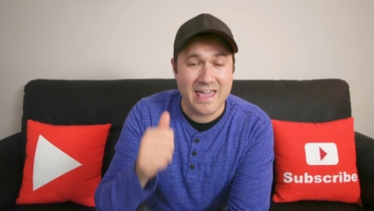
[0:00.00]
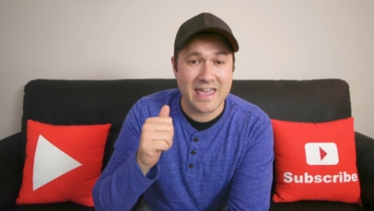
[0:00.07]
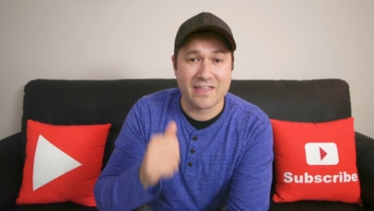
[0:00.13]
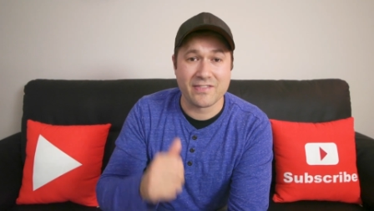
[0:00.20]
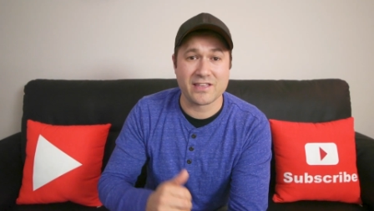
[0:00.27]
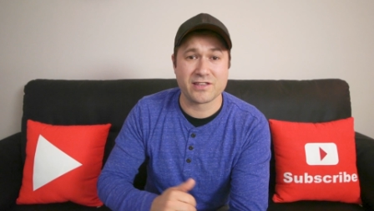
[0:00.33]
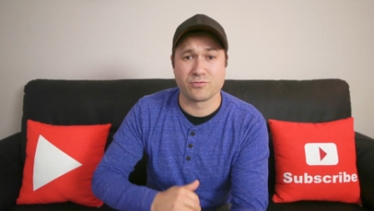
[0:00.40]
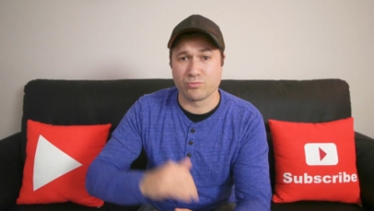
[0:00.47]

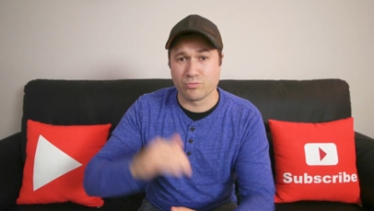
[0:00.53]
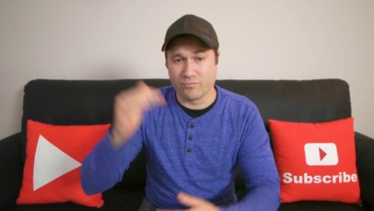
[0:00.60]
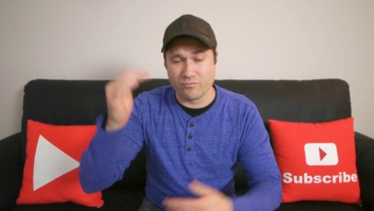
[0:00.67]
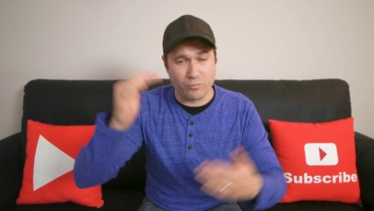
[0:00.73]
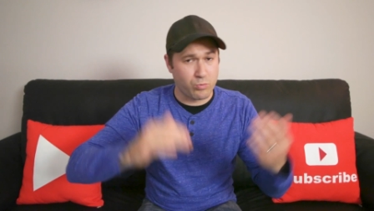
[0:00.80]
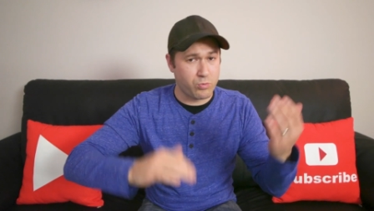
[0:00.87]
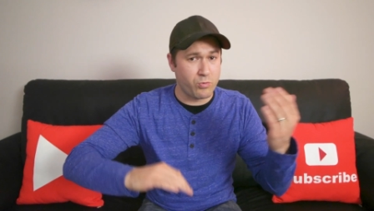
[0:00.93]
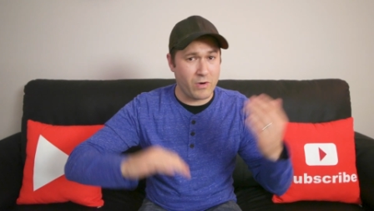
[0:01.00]
and let's
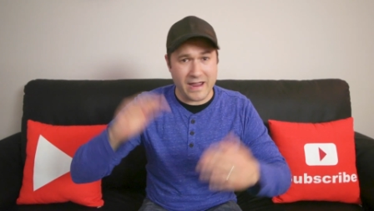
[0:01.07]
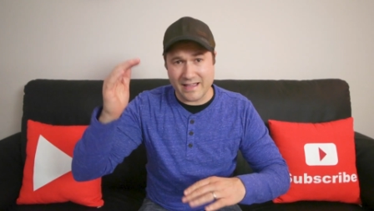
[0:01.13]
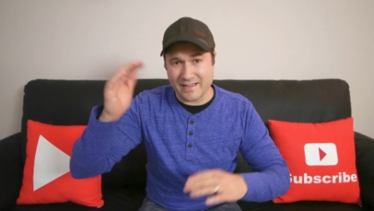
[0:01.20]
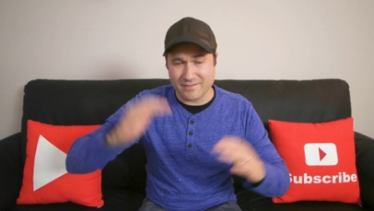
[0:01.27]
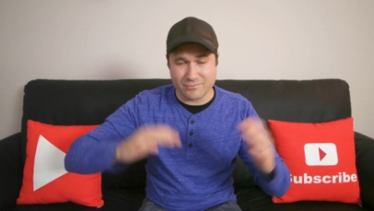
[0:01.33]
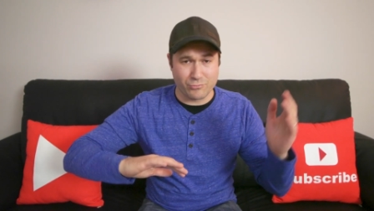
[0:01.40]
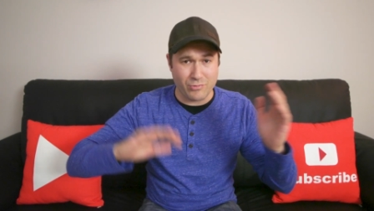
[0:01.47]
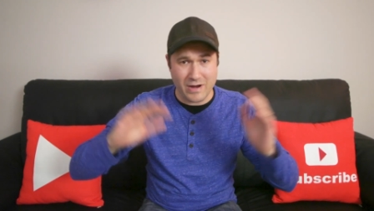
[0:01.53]

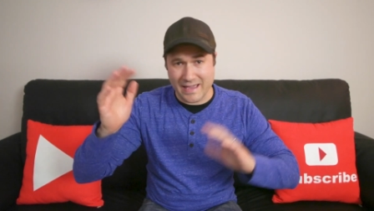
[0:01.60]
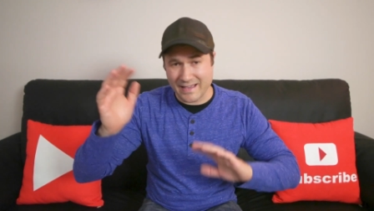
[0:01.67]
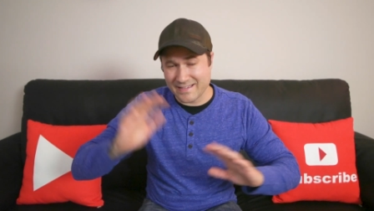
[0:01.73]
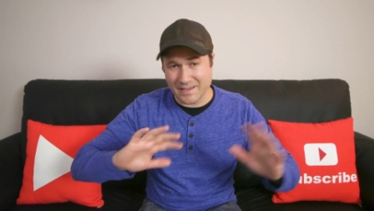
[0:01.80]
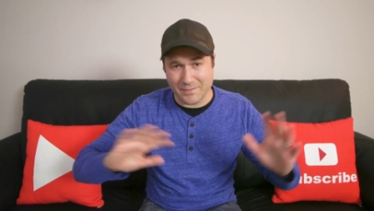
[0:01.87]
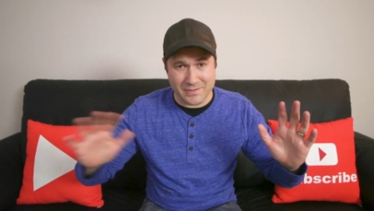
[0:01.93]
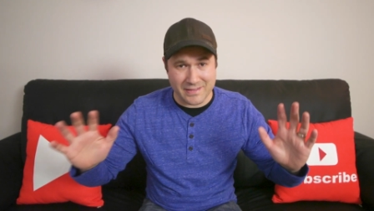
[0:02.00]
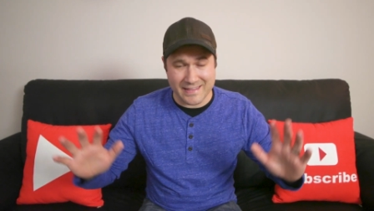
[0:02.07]
rate and rank
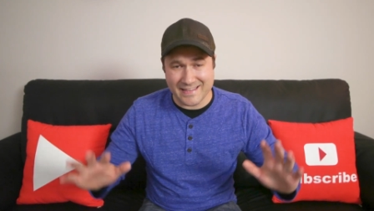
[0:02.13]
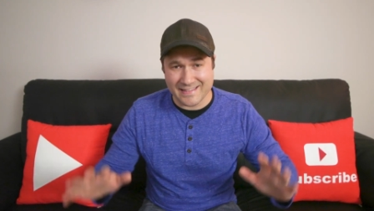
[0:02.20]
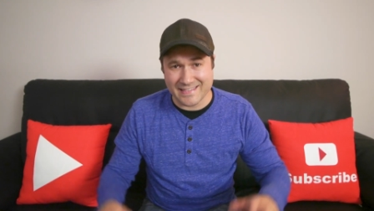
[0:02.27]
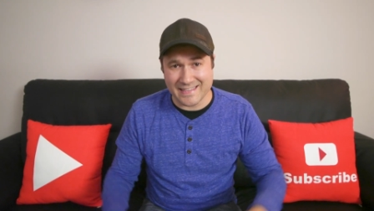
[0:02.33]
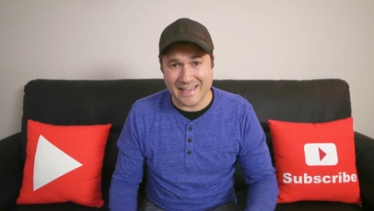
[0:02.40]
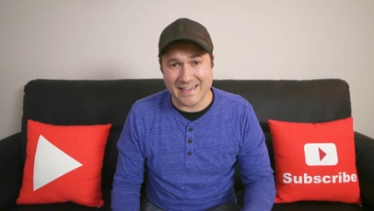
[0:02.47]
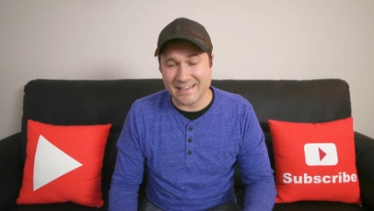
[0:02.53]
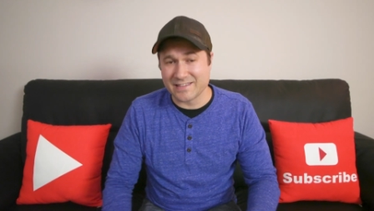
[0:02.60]
some of these
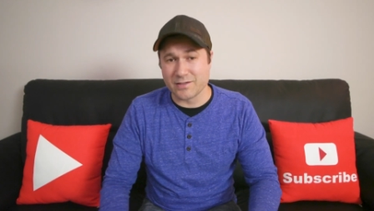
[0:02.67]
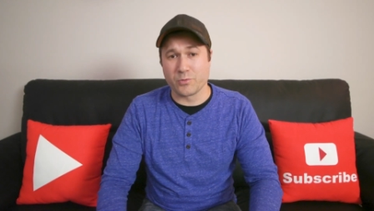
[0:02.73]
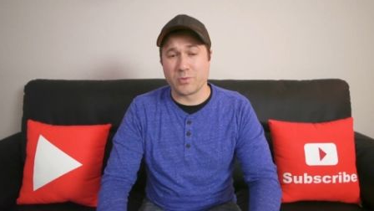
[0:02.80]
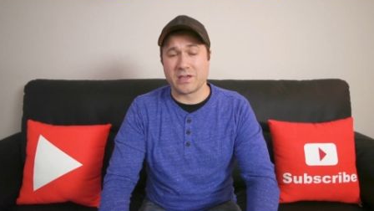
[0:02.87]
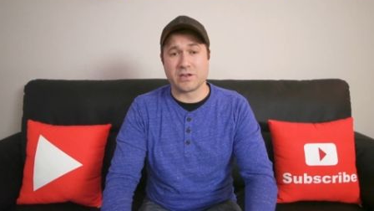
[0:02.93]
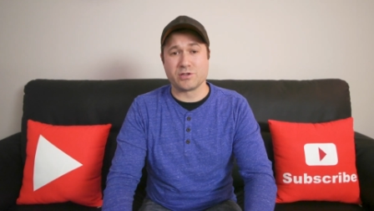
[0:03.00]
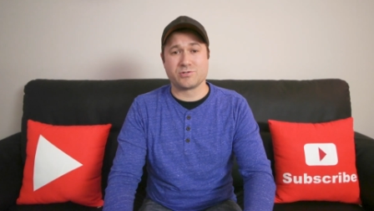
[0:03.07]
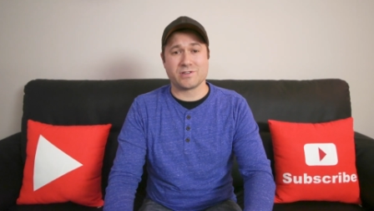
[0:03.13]
things so
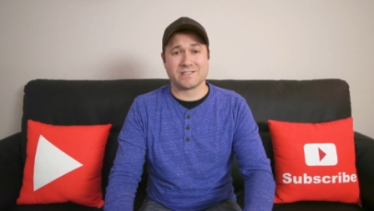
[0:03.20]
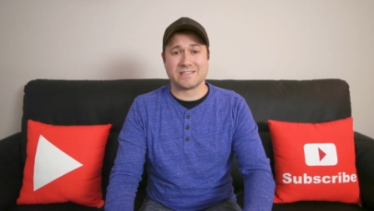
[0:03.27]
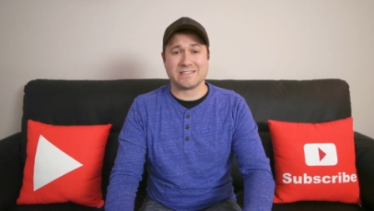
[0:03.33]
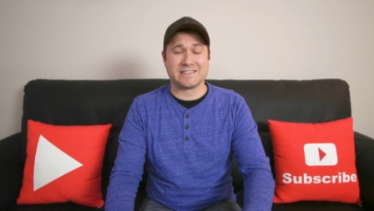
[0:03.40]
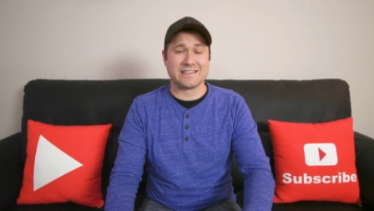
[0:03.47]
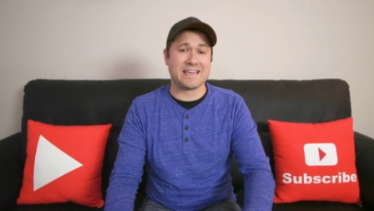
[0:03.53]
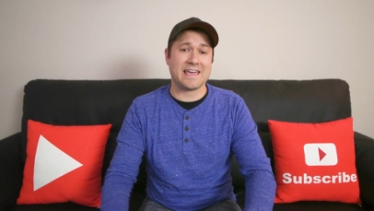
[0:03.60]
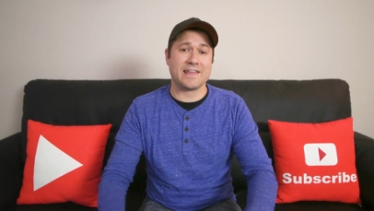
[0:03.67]
we can address
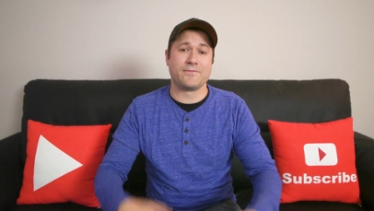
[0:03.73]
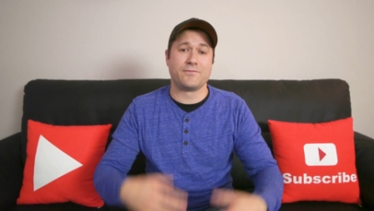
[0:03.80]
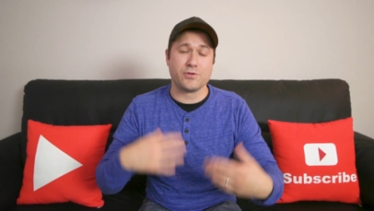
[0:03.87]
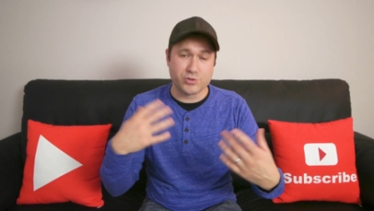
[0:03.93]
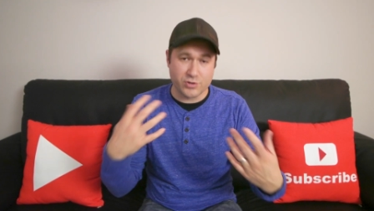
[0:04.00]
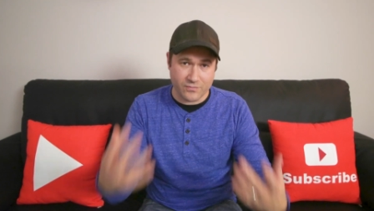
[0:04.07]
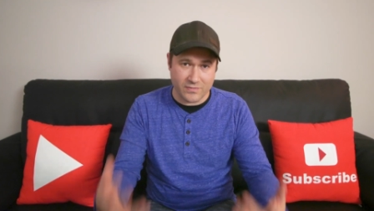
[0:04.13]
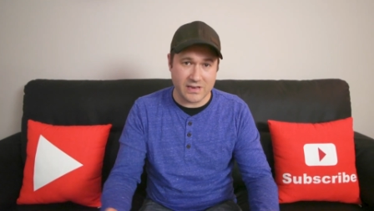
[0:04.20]
these again in
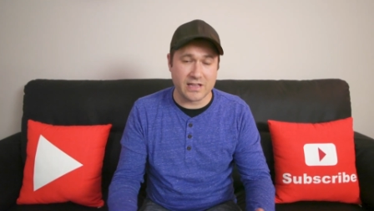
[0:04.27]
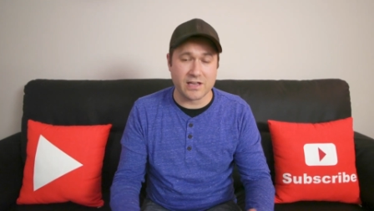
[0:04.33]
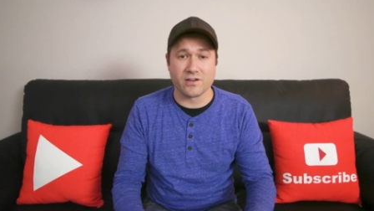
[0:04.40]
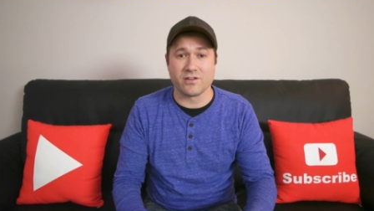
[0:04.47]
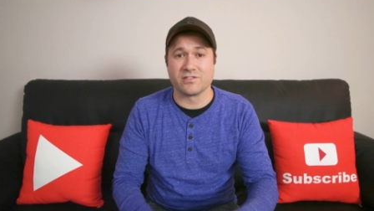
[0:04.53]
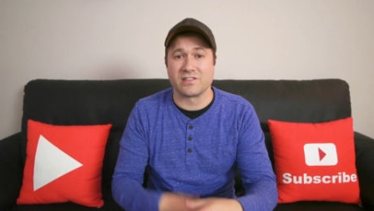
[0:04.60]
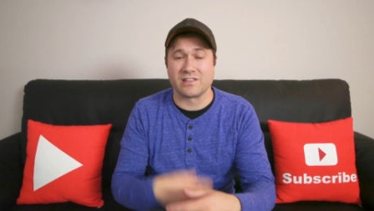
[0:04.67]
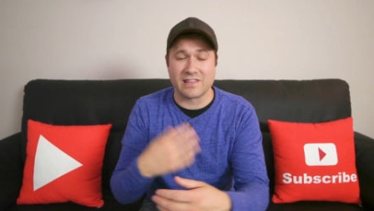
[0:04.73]
future
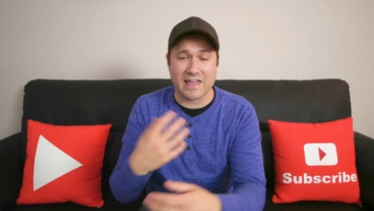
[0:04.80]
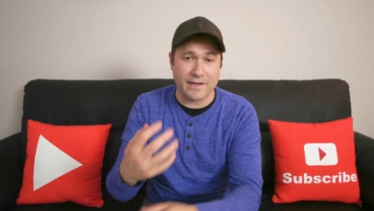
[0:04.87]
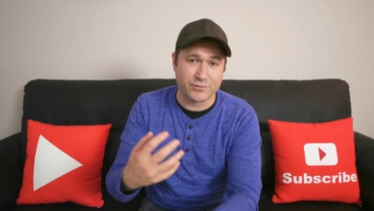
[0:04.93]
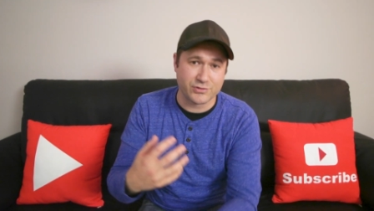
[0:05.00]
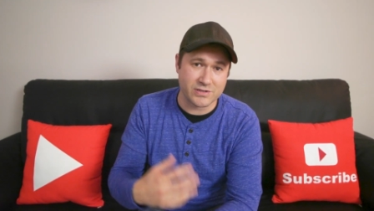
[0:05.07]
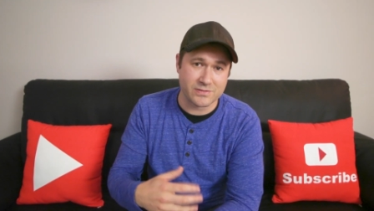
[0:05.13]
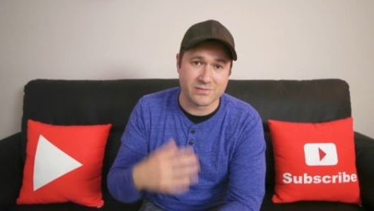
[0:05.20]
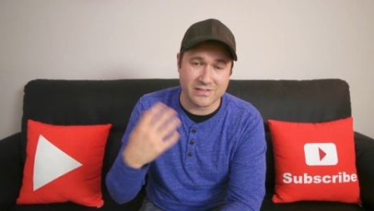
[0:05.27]
videos and live
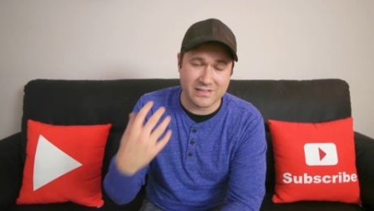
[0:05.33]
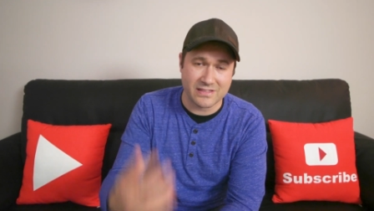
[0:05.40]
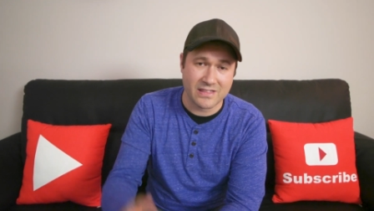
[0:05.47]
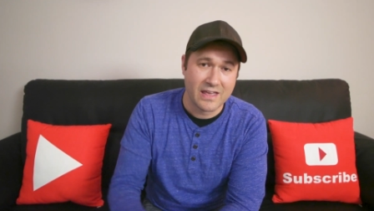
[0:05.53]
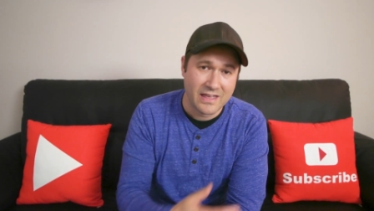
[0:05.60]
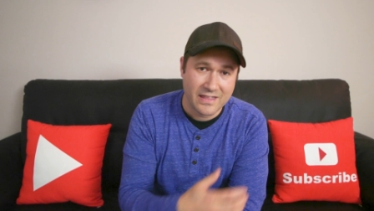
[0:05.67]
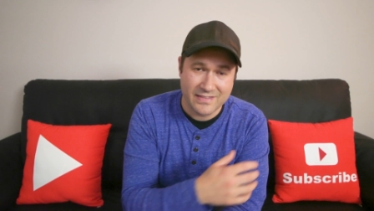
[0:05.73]
streams and th